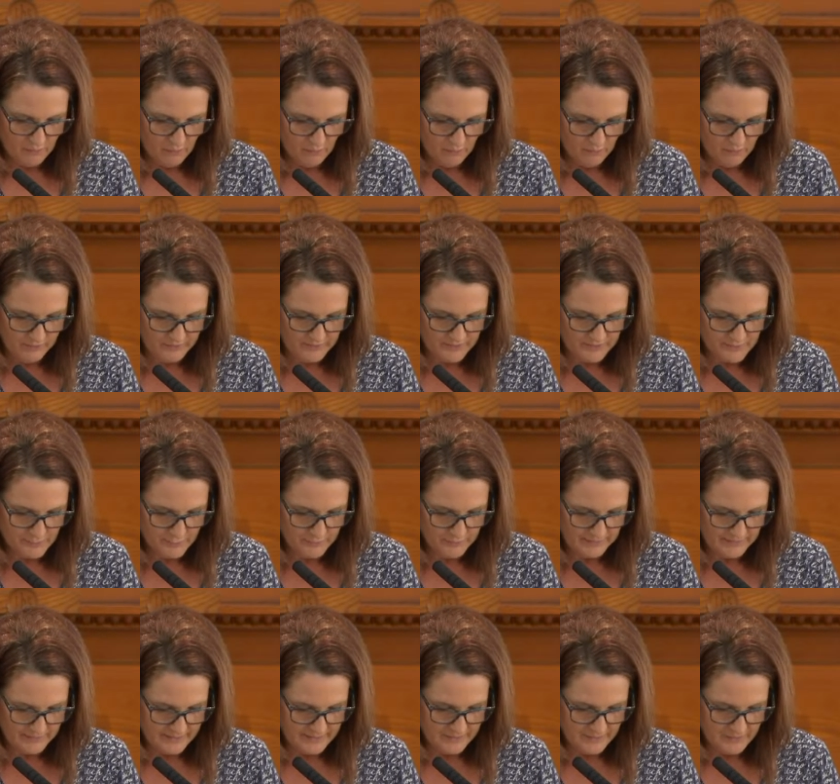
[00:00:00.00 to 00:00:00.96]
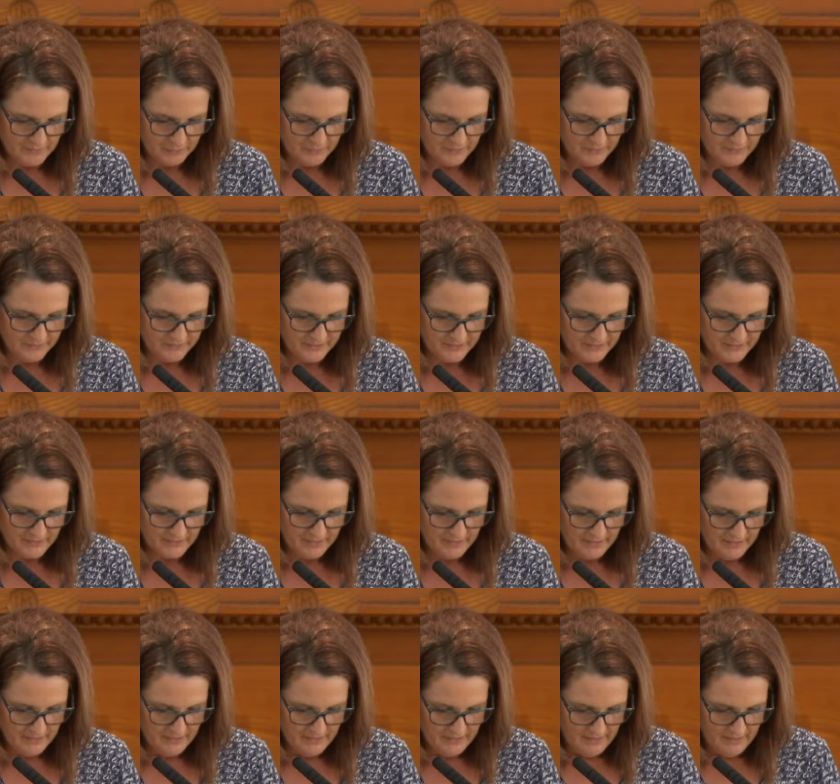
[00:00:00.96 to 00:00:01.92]
whole Israelite community,
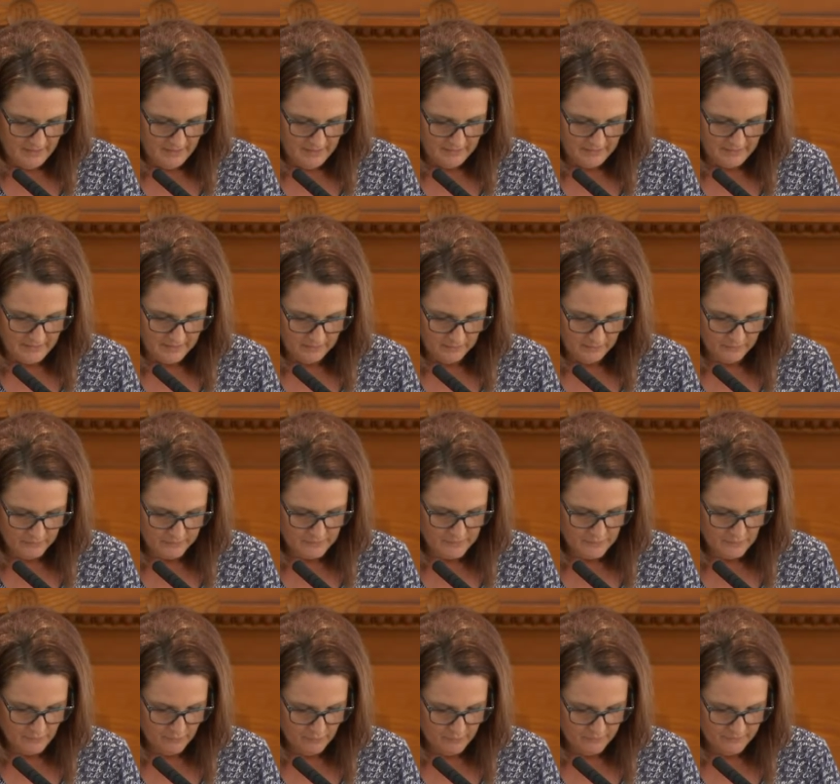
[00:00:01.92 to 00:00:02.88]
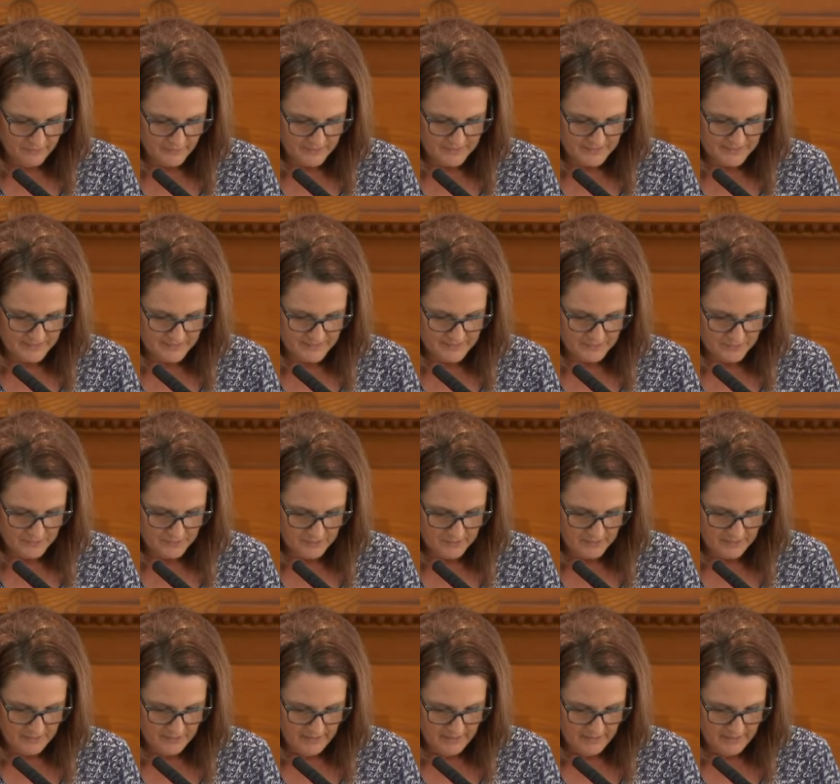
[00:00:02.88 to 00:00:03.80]
they looked toward the desert,